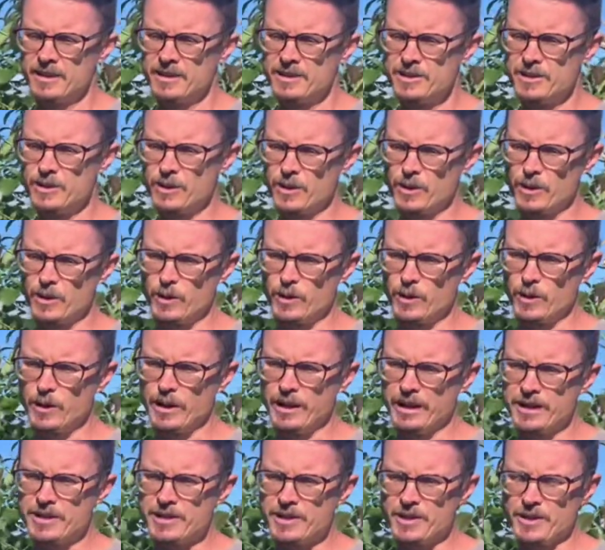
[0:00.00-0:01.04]
to
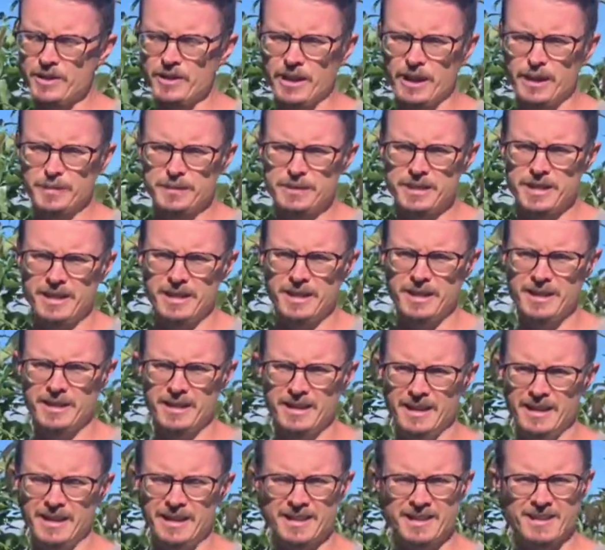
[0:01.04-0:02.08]
interrupt
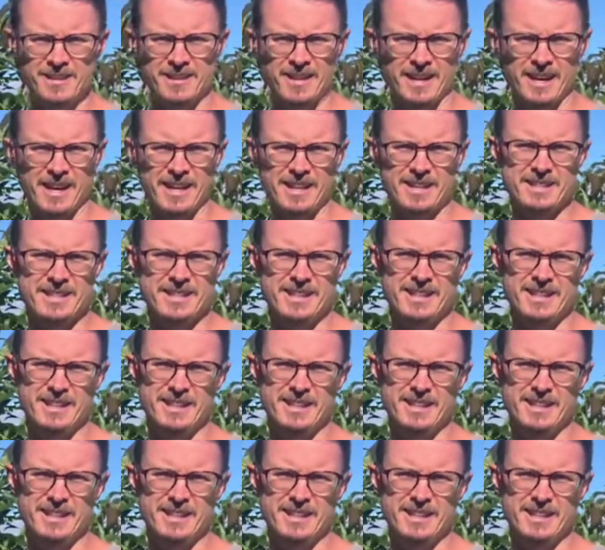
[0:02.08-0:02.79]
insect